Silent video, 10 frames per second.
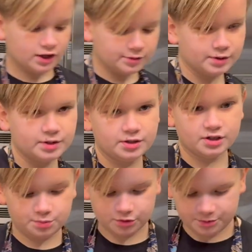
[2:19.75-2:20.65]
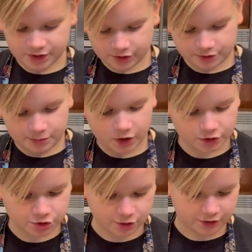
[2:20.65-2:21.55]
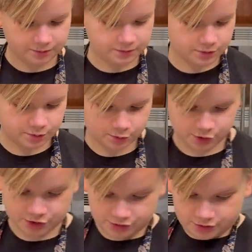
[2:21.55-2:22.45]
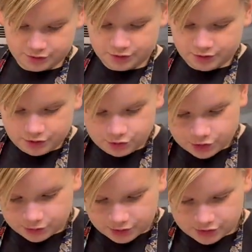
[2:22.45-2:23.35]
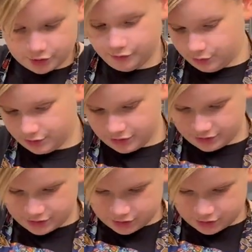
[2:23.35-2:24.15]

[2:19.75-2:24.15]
I'm gonna prepare the bok choy, which is usually served with this dish.